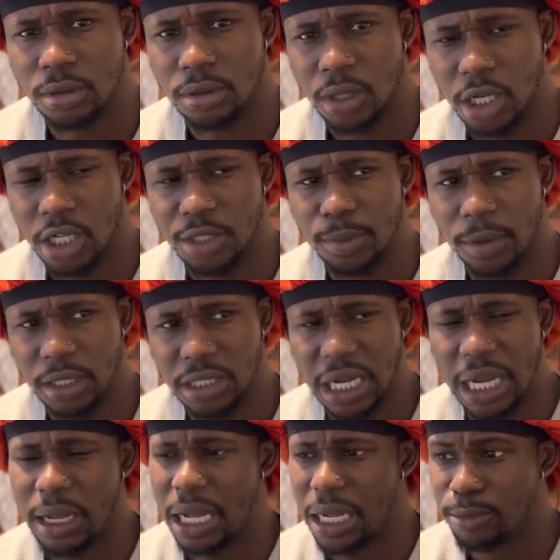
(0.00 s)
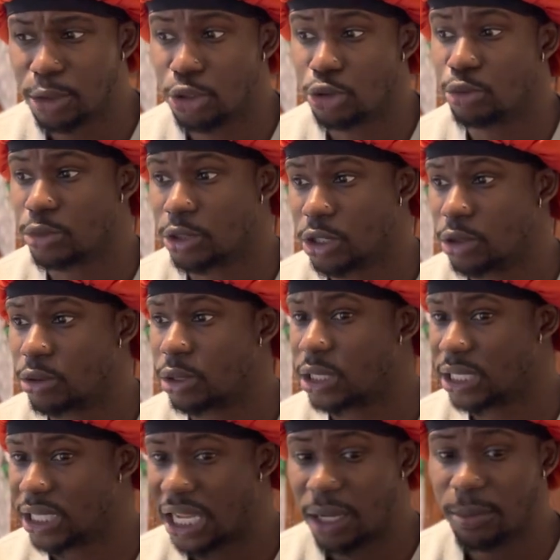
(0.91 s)
Harlem Spartans? I'm assuming so, because
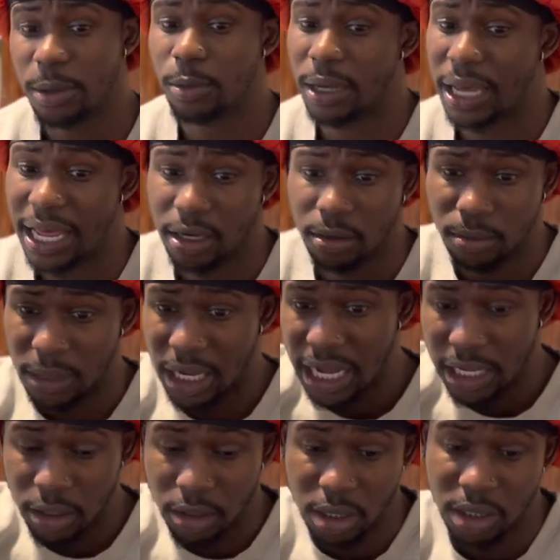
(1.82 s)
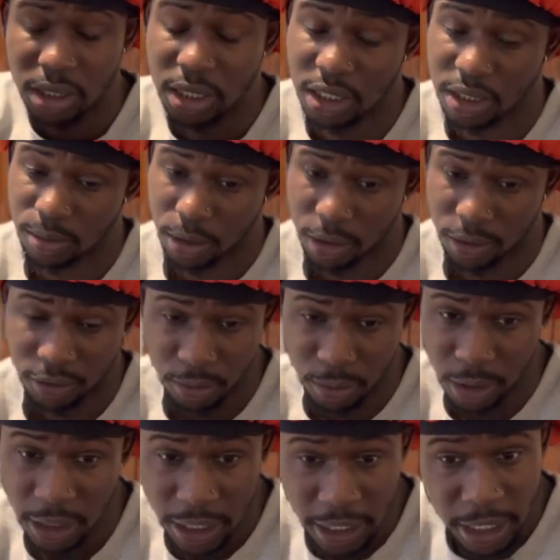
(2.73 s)
a lot of people had him high on the list, bro. You feel
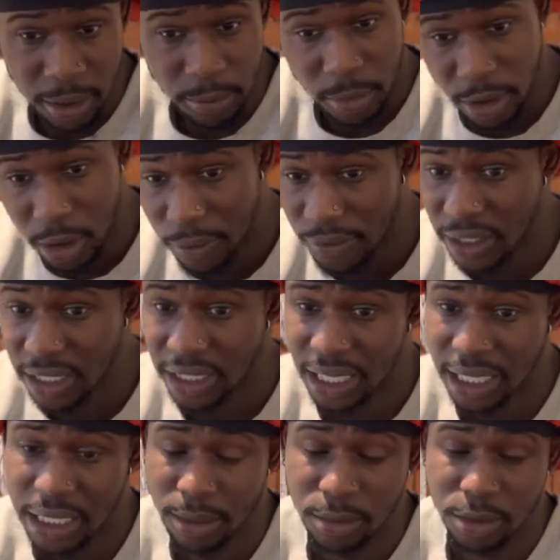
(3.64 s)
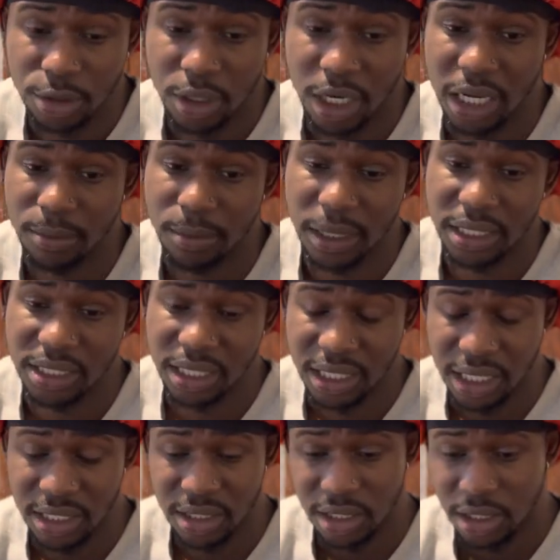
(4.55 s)
me? But don't forget to like, comment, subscribe, man.
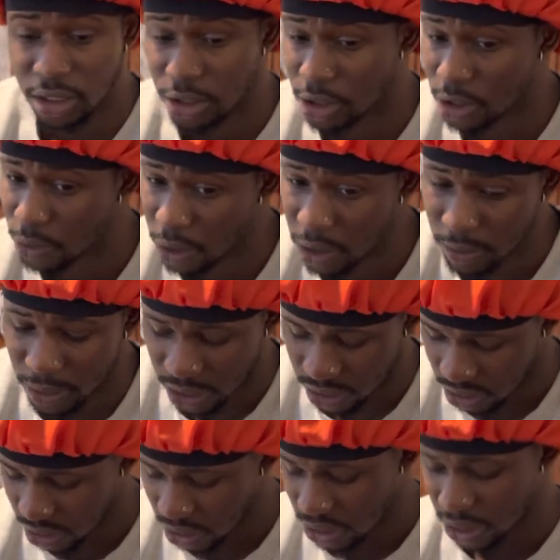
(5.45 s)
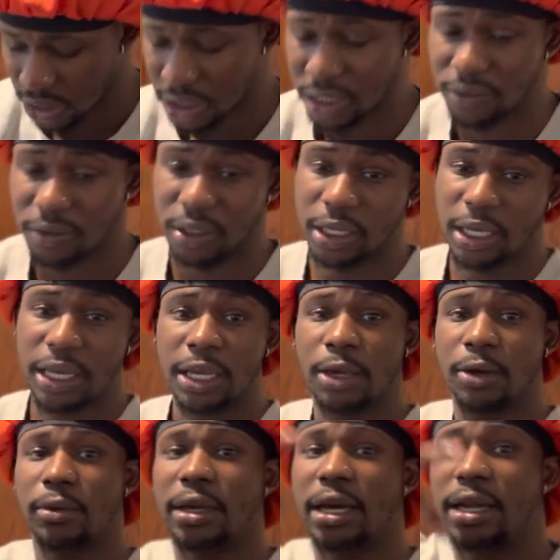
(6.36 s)
10,000 clicks on the way, man. Cedii TV.
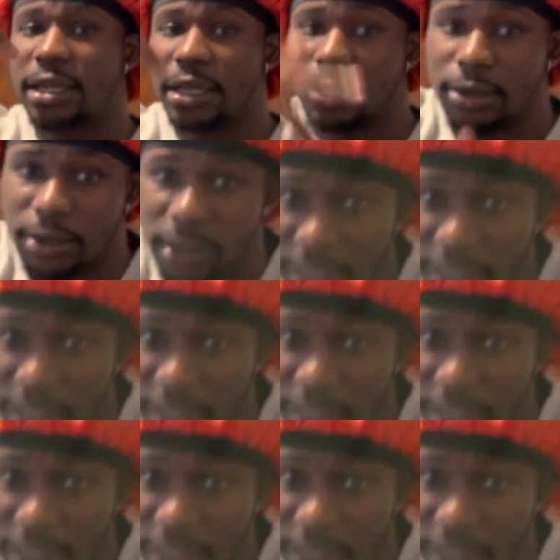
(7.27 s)
We out here on